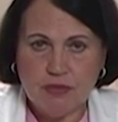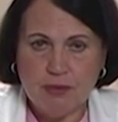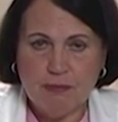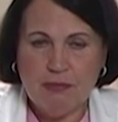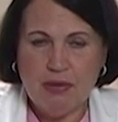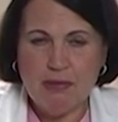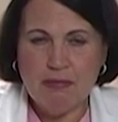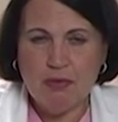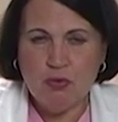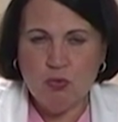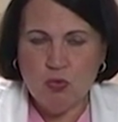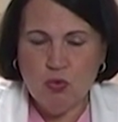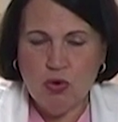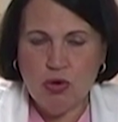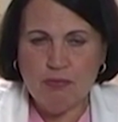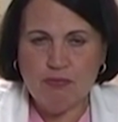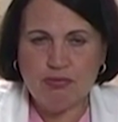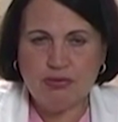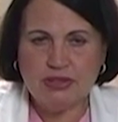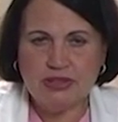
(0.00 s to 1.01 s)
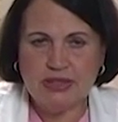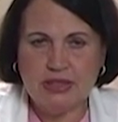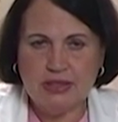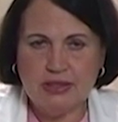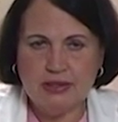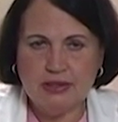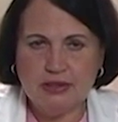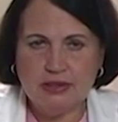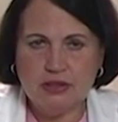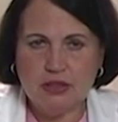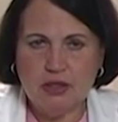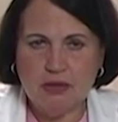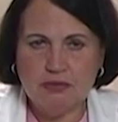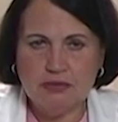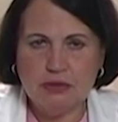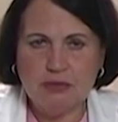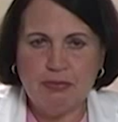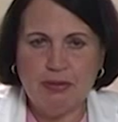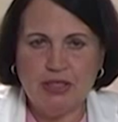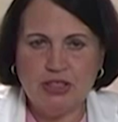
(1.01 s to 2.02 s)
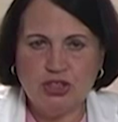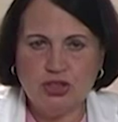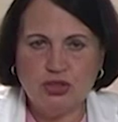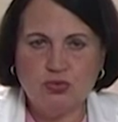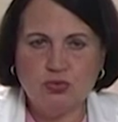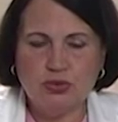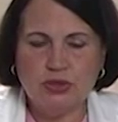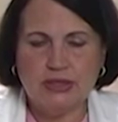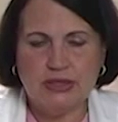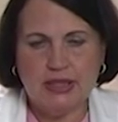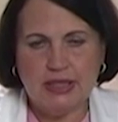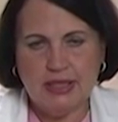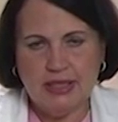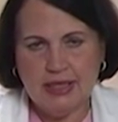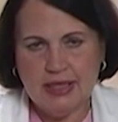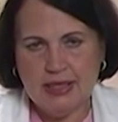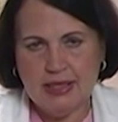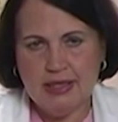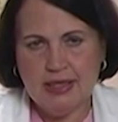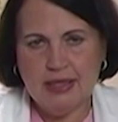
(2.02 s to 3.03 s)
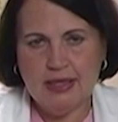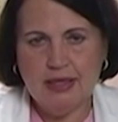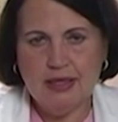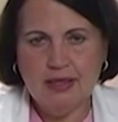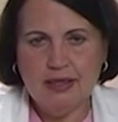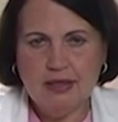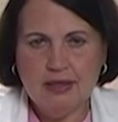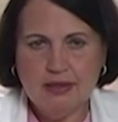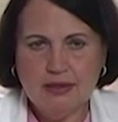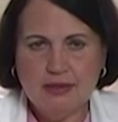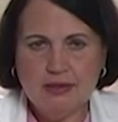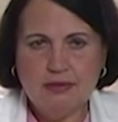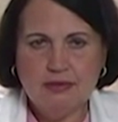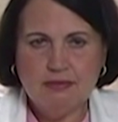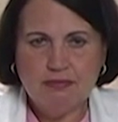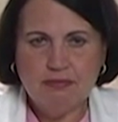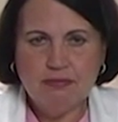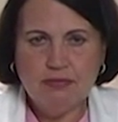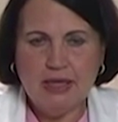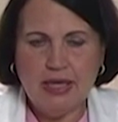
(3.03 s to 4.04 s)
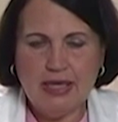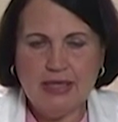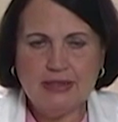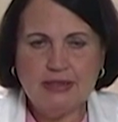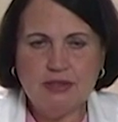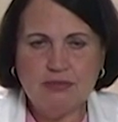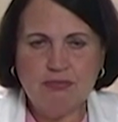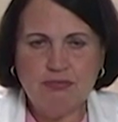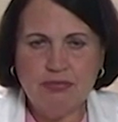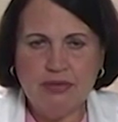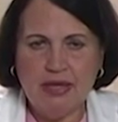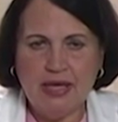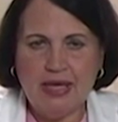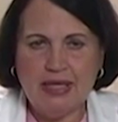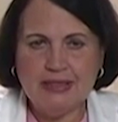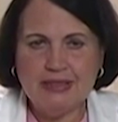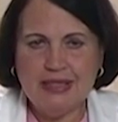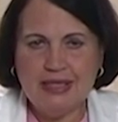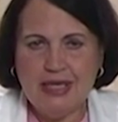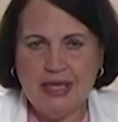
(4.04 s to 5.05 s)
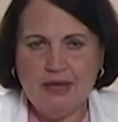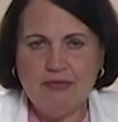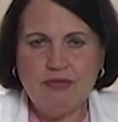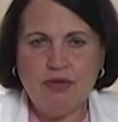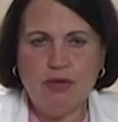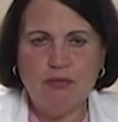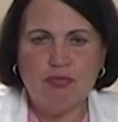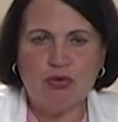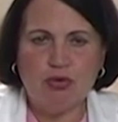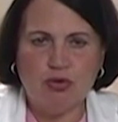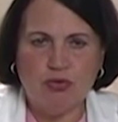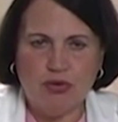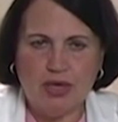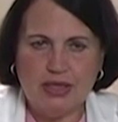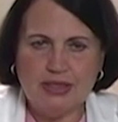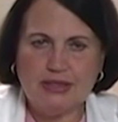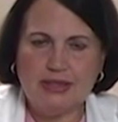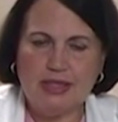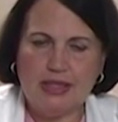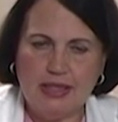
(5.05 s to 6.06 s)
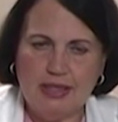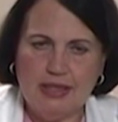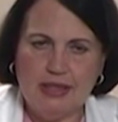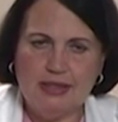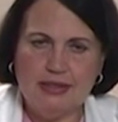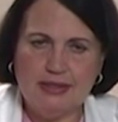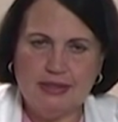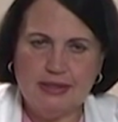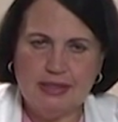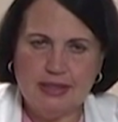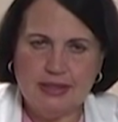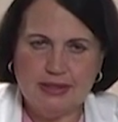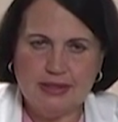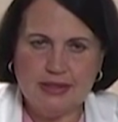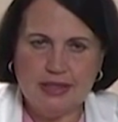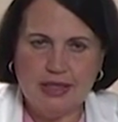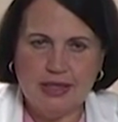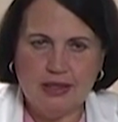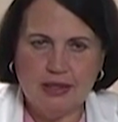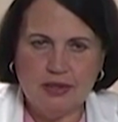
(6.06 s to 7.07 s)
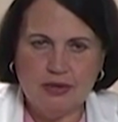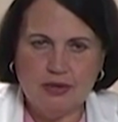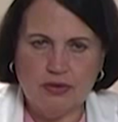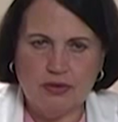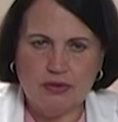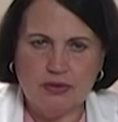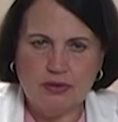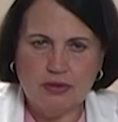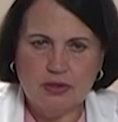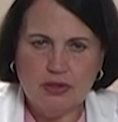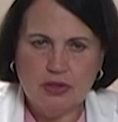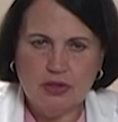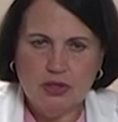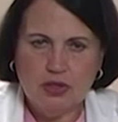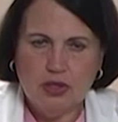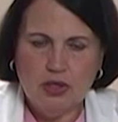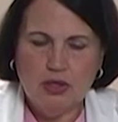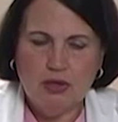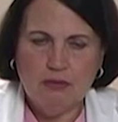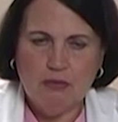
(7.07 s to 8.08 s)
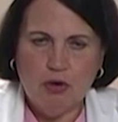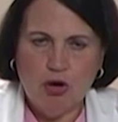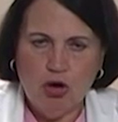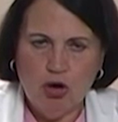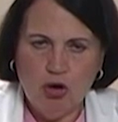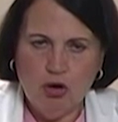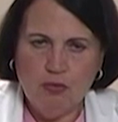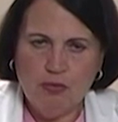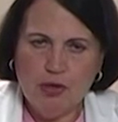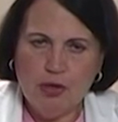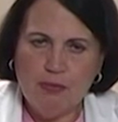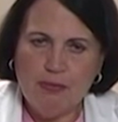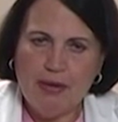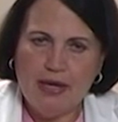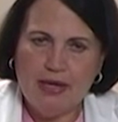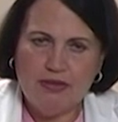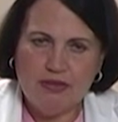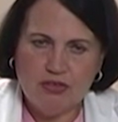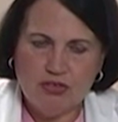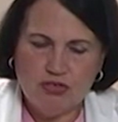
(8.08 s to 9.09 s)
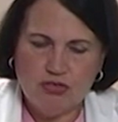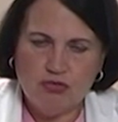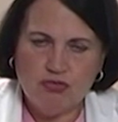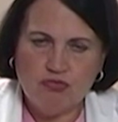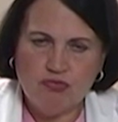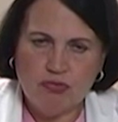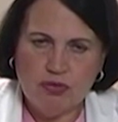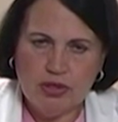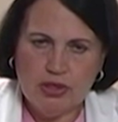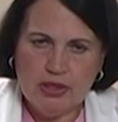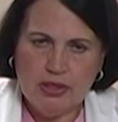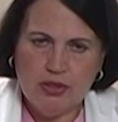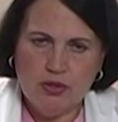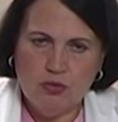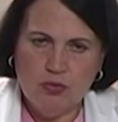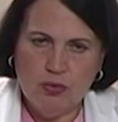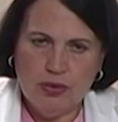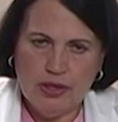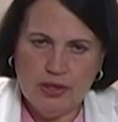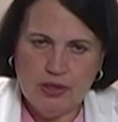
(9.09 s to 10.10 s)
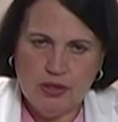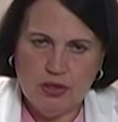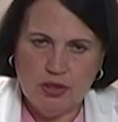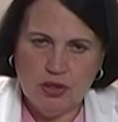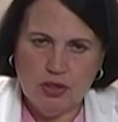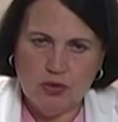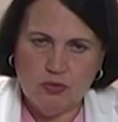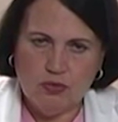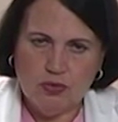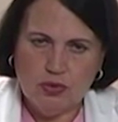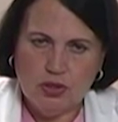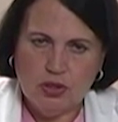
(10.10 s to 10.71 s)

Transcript: Maybe one percent of the times the patients will say, yeah, as the, as the evening progressed, I needed to take a Tylenol. Homeopathics is really the way to go.